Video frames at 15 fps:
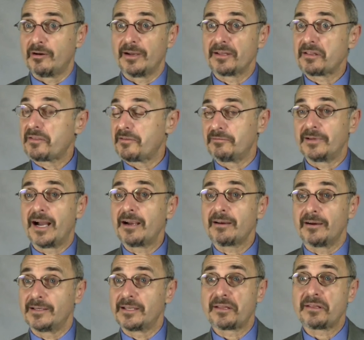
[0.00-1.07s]
or else they're not
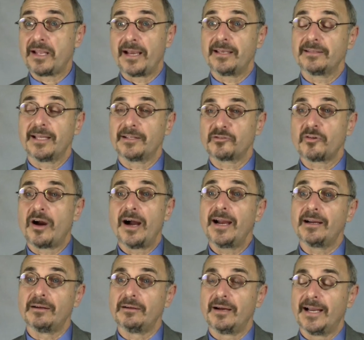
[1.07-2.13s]
going to stay in that
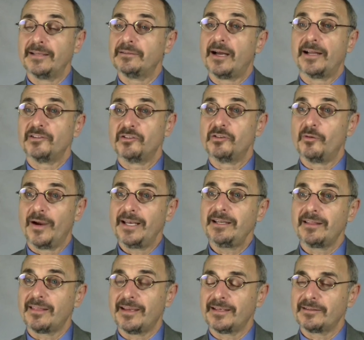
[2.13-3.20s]
trial and not do
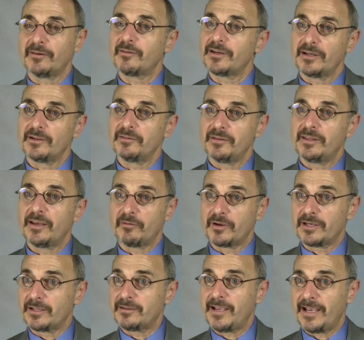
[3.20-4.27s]
anything. They're
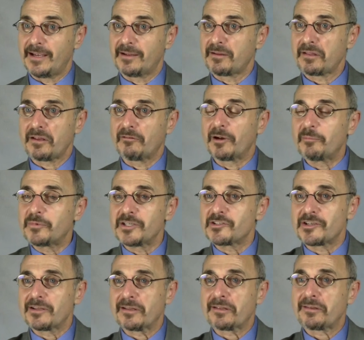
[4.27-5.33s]
gonna take
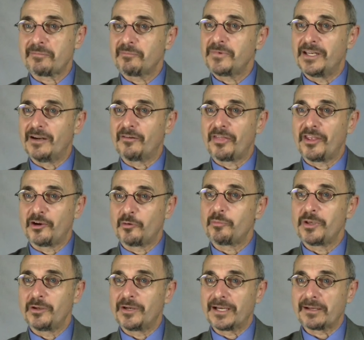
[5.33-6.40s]
surreptitious, you know,
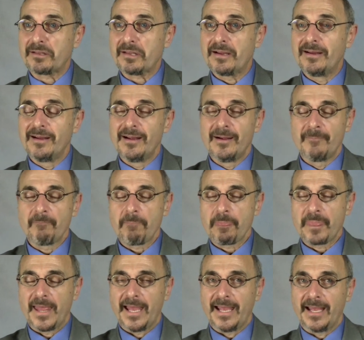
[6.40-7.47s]
therapeutics.
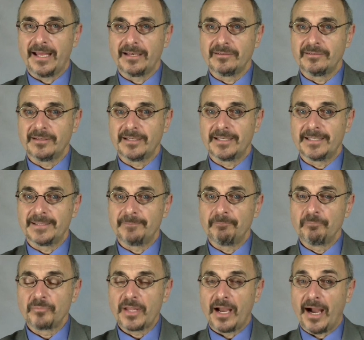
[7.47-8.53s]
And
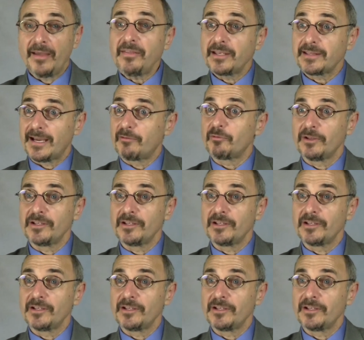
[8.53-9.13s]
I think that